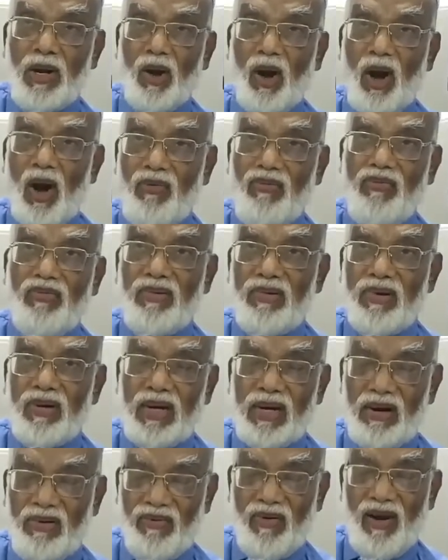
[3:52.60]
of
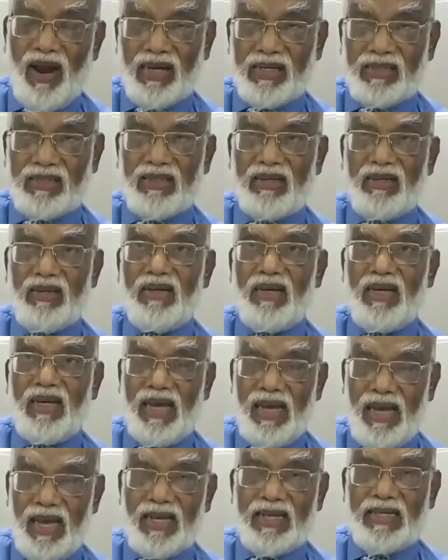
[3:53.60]
reflux
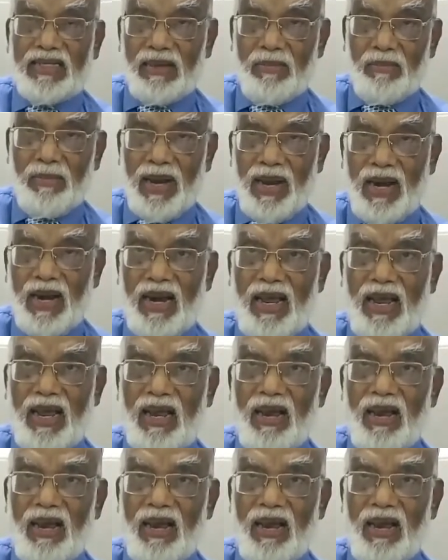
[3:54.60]
is mainly